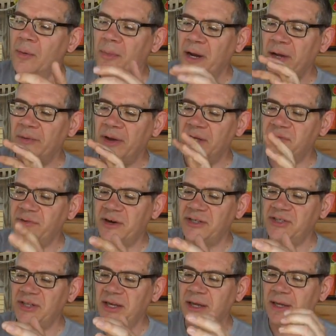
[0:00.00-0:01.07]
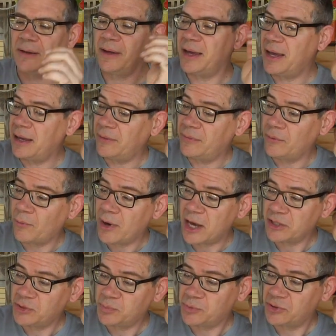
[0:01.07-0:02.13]
But anyway, it's very sticky, and the
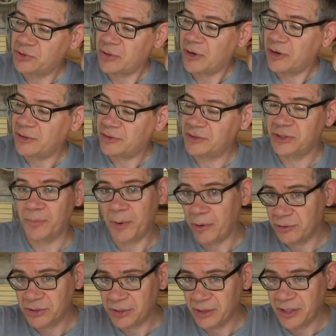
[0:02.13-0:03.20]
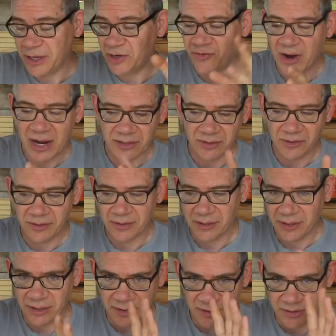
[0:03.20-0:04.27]
wasps are supposedly attracted to
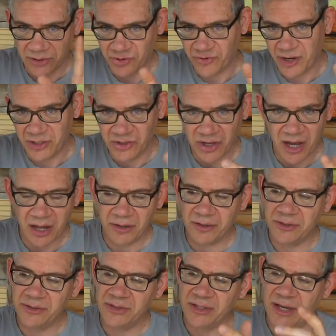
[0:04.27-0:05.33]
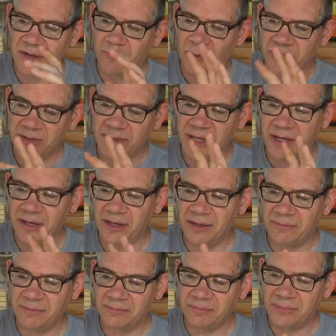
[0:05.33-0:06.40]
these strange colors, and once
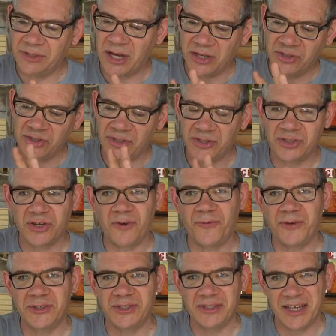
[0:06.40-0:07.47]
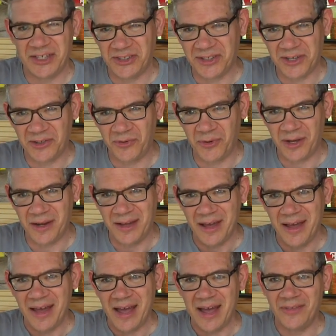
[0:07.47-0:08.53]
they touch the surface, they stick to it,
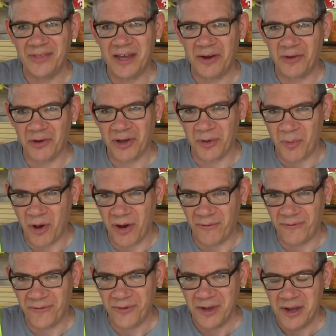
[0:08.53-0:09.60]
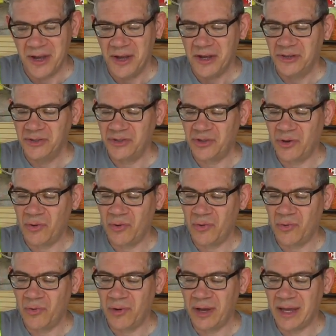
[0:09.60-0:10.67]
and they don't come off.
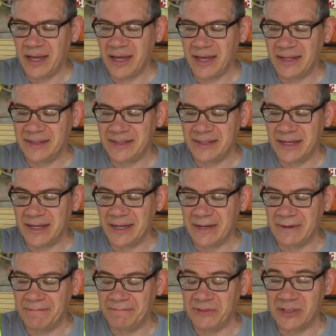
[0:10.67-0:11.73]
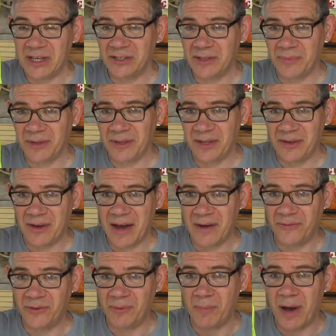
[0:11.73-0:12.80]
So it's not something that you
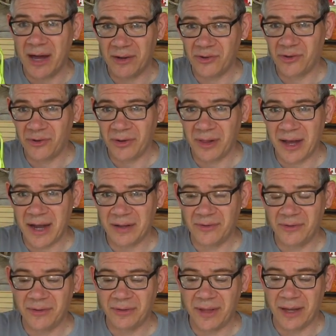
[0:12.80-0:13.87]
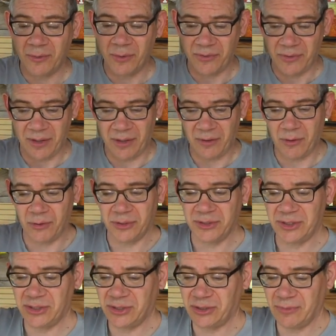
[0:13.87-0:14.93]
have to monitor a lot, like with the old
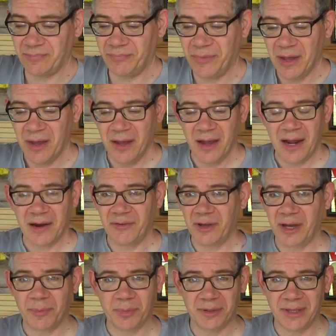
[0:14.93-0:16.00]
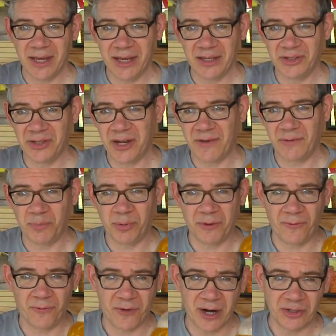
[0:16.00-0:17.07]
system. Every couple days, you'd have to
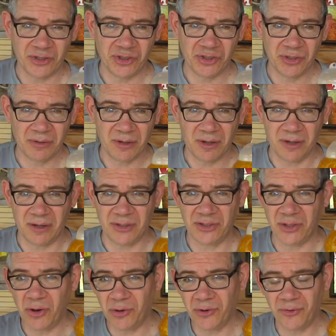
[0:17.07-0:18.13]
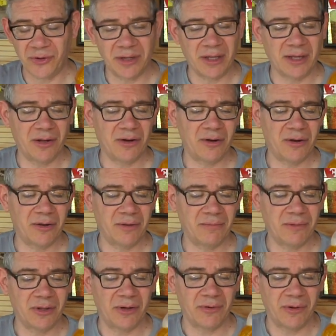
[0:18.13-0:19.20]
put fresh soda in here,
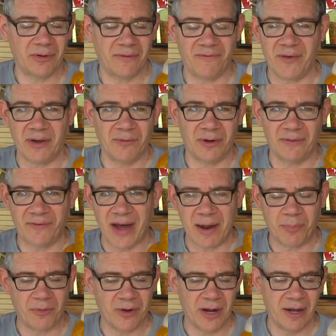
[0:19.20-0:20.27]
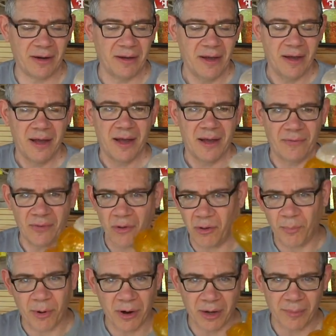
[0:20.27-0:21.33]
you know, it would evaporate, and the
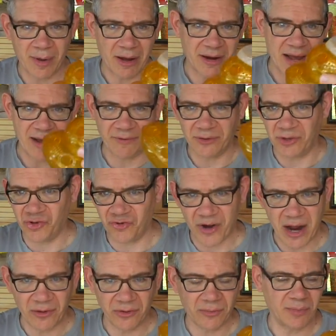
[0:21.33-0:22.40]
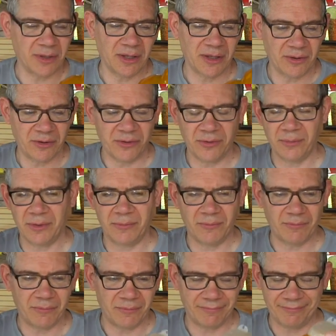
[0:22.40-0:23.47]
whole part about having to drown them and kill them
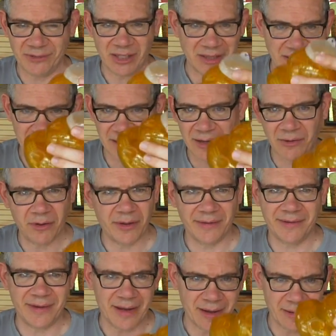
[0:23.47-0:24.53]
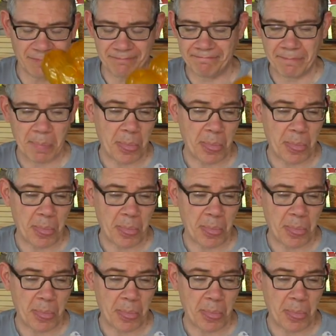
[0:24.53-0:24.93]
and cleaning it all the time,